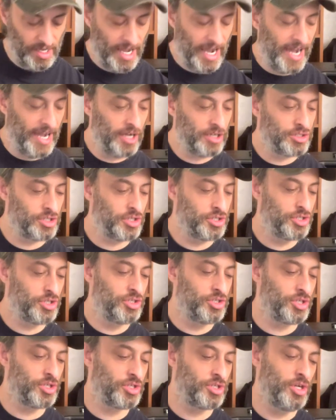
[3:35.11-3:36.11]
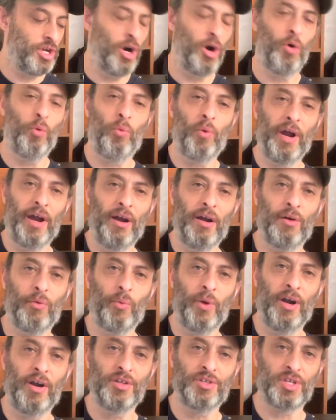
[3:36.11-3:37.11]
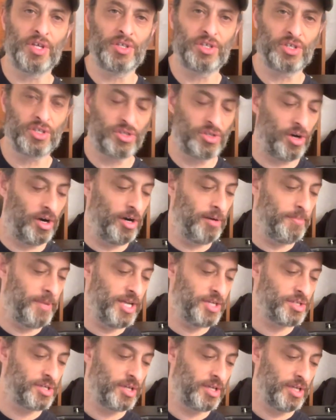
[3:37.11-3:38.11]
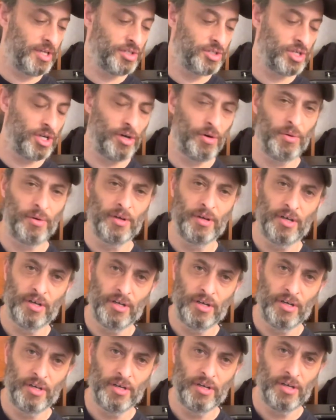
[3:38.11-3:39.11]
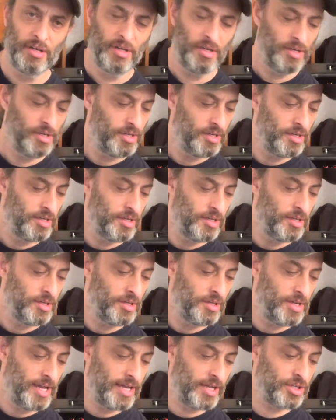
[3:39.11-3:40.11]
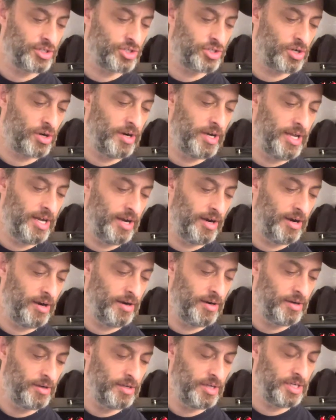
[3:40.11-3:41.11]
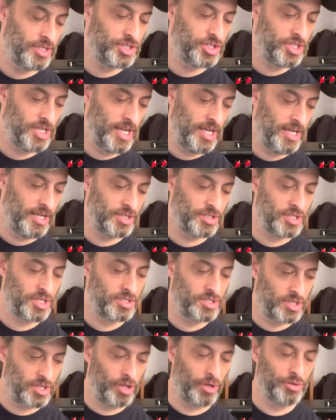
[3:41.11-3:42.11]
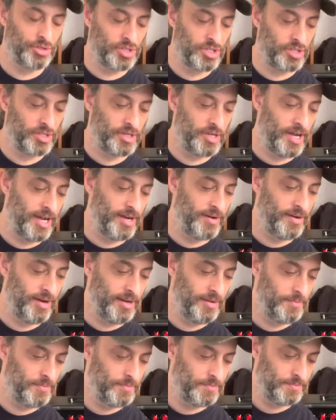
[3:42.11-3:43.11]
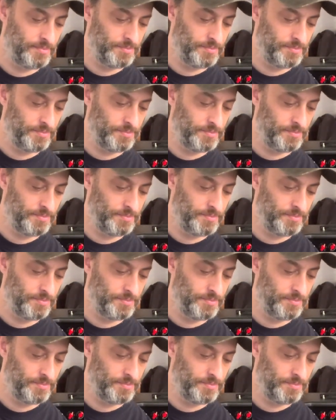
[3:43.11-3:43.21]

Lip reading: I also should just know where does it start basically. So I could start here in C because it's close to the nut, right?